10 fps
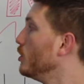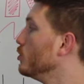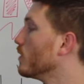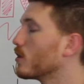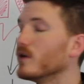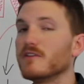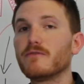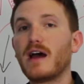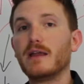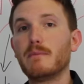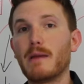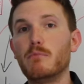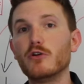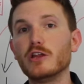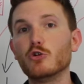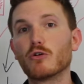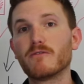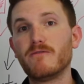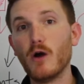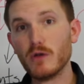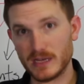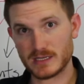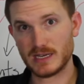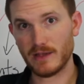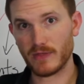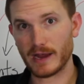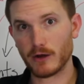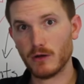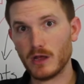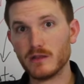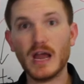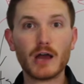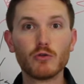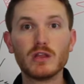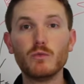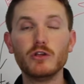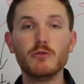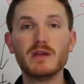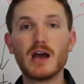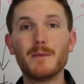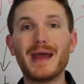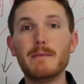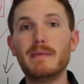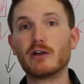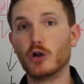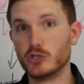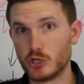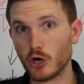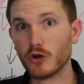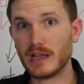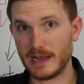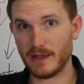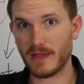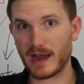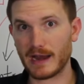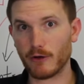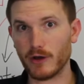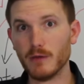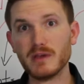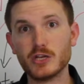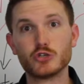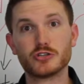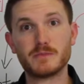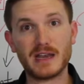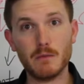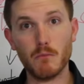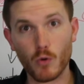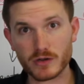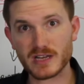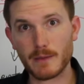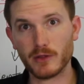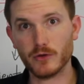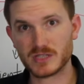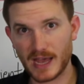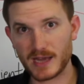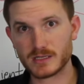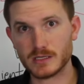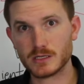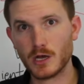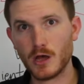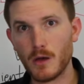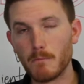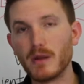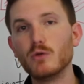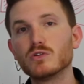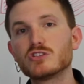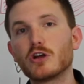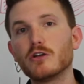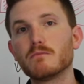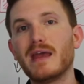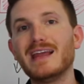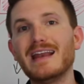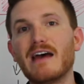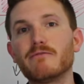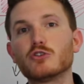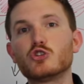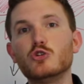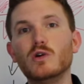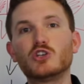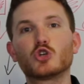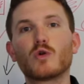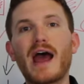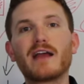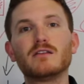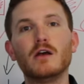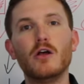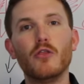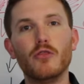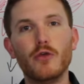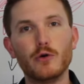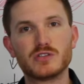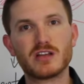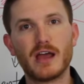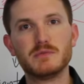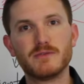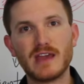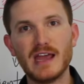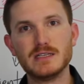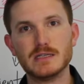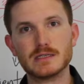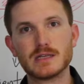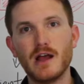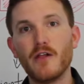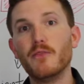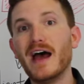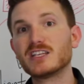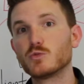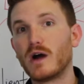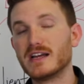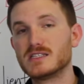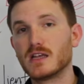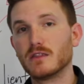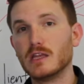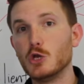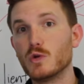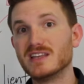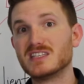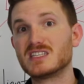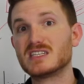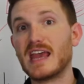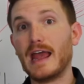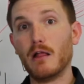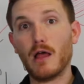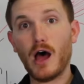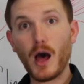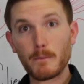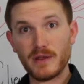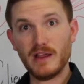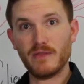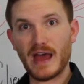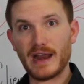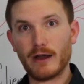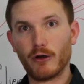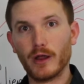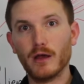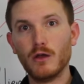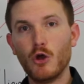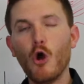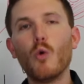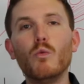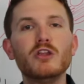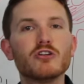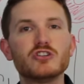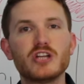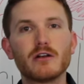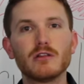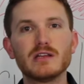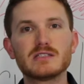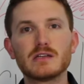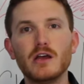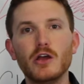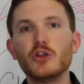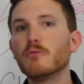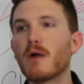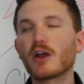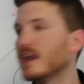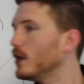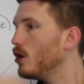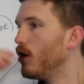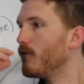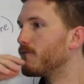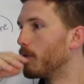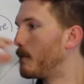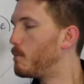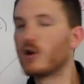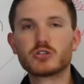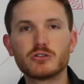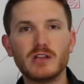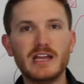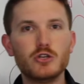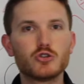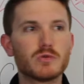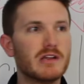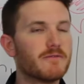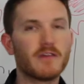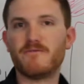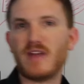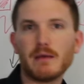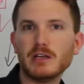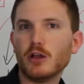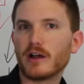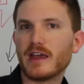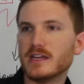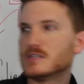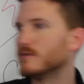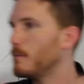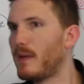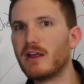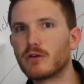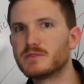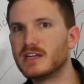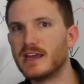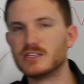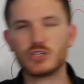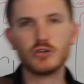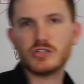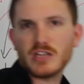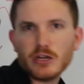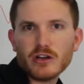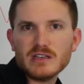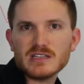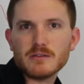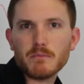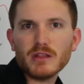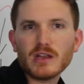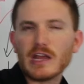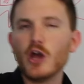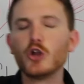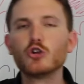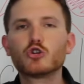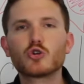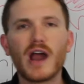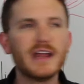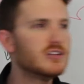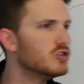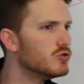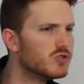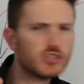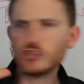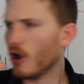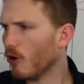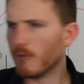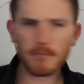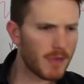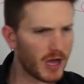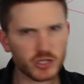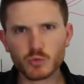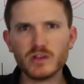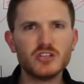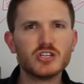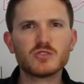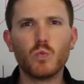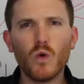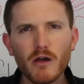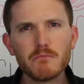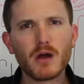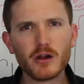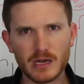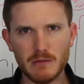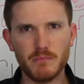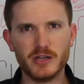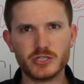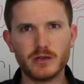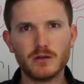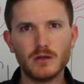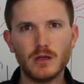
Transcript: You are going to find by putting your focus in there, not only will you become a better attorney in that area because you're spending more time on those cases, but you will start making efforts to attract those types of cases. That's why suddenly you can scale up in that area. When you're a generalist, you're marketing for personal injury, for the family law cases, for the bankruptcy cases, Social Security, disability. You're trying to do so much with just one marketing budget.